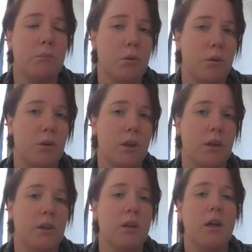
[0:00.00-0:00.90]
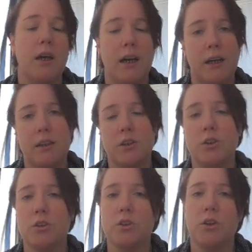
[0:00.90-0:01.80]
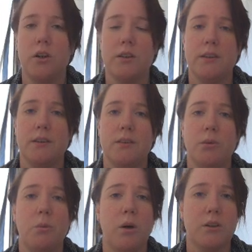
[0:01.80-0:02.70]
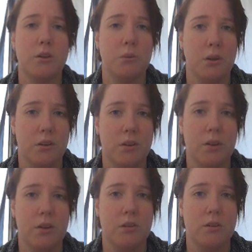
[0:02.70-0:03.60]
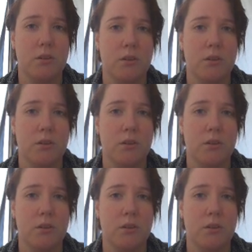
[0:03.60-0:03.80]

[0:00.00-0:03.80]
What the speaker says: pronoun, and it's your choice as to what you want to use.